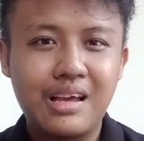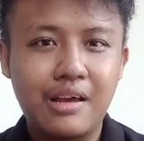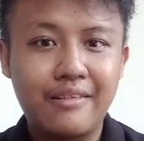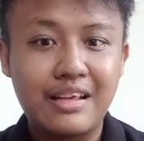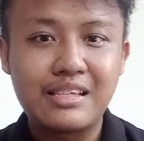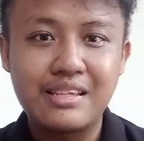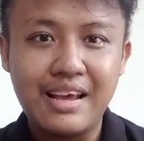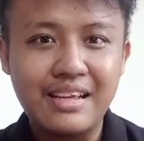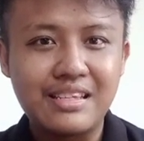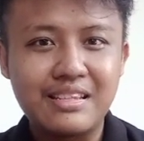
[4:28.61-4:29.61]
If it is
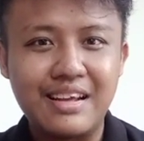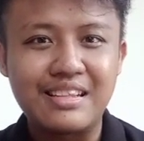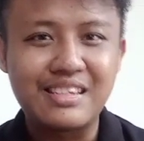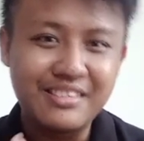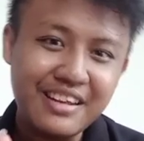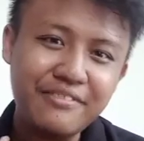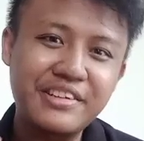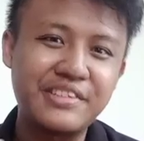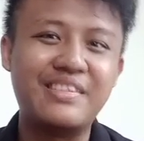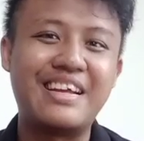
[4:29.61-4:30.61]
yes, that's great
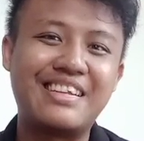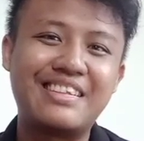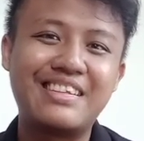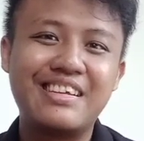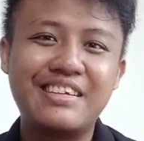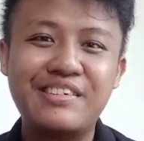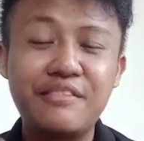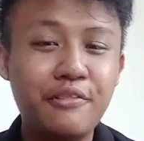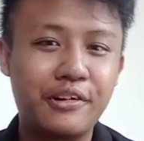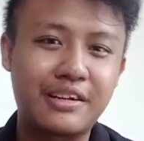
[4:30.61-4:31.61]
for you then.
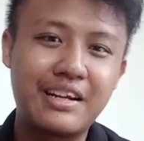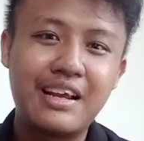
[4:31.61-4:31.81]
Good work.